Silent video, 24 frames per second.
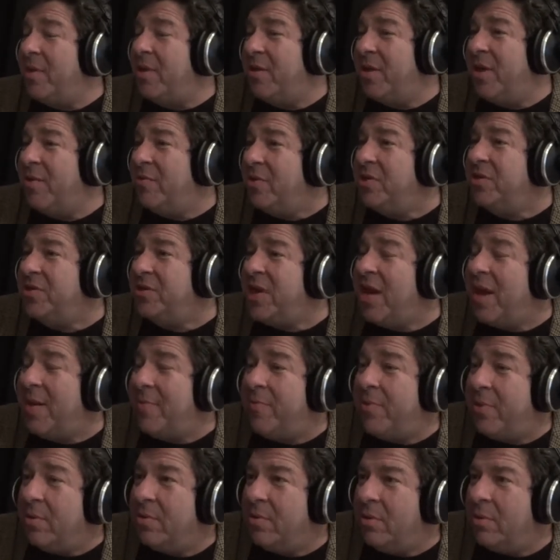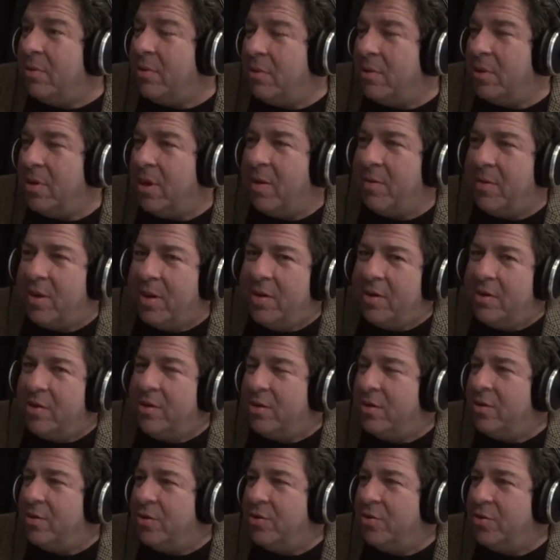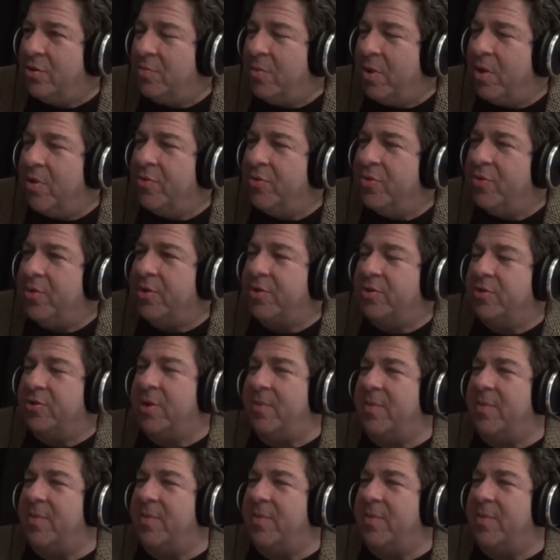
That would stop. You do both things.